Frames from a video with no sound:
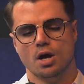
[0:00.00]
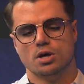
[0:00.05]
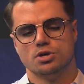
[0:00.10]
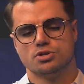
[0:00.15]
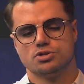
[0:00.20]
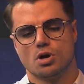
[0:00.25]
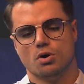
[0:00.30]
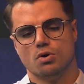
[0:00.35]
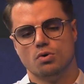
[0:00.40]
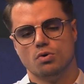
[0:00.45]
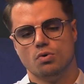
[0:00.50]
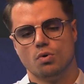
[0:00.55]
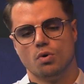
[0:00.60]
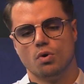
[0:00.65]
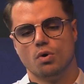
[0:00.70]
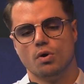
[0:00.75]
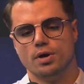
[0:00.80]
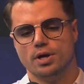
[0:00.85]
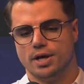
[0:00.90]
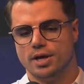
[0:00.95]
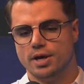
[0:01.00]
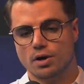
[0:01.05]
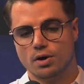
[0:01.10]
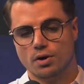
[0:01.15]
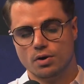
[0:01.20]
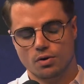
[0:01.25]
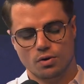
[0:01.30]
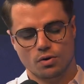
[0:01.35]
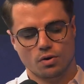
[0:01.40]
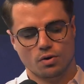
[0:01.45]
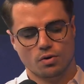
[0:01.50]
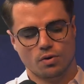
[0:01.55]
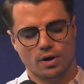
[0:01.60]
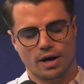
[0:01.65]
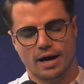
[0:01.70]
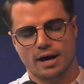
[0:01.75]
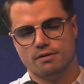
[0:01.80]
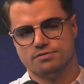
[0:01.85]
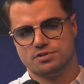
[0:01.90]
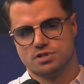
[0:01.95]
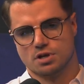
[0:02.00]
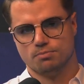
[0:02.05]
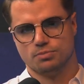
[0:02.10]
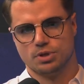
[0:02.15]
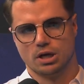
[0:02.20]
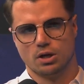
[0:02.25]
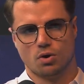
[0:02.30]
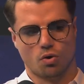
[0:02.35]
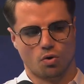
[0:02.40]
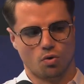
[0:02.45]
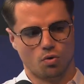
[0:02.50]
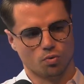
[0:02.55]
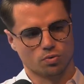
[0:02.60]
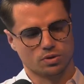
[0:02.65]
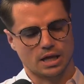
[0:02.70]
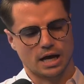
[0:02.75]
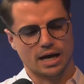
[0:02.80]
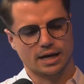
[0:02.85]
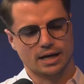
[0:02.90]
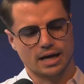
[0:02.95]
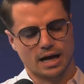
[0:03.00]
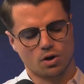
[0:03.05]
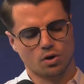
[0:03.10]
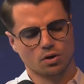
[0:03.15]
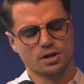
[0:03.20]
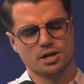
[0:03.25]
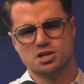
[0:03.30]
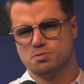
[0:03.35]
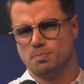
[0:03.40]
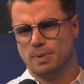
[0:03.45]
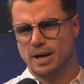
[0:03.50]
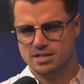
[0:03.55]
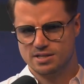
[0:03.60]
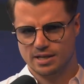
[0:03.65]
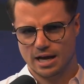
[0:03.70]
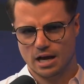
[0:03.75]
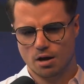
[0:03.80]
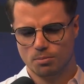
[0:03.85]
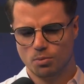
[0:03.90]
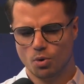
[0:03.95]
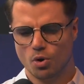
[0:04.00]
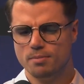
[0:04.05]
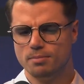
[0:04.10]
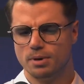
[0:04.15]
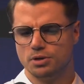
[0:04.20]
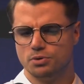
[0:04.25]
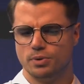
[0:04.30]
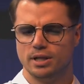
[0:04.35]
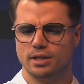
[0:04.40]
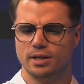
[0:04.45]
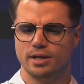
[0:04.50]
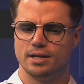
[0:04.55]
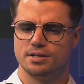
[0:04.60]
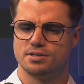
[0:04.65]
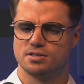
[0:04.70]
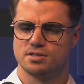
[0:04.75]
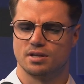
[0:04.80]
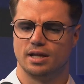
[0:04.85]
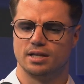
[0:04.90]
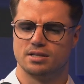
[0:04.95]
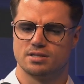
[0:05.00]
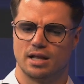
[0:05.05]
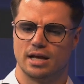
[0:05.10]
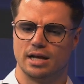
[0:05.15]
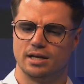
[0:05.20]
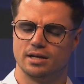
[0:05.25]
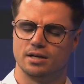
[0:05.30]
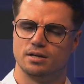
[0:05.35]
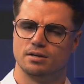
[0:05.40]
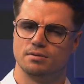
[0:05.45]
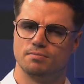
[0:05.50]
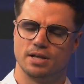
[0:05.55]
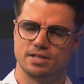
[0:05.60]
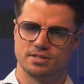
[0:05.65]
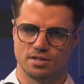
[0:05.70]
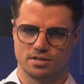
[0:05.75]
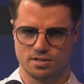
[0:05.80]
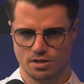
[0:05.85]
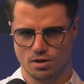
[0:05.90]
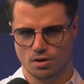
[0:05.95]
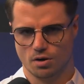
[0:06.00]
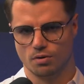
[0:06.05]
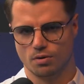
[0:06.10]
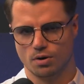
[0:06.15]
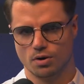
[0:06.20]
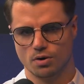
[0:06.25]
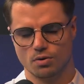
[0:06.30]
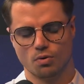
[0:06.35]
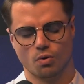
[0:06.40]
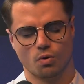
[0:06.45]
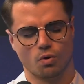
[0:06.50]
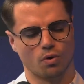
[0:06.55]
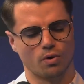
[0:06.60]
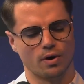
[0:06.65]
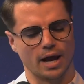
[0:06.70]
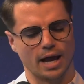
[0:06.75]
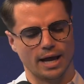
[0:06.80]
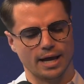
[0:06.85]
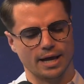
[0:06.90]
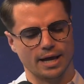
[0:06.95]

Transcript: So here we have something called, like, I call it a space cowboy, but really it's a CRO, or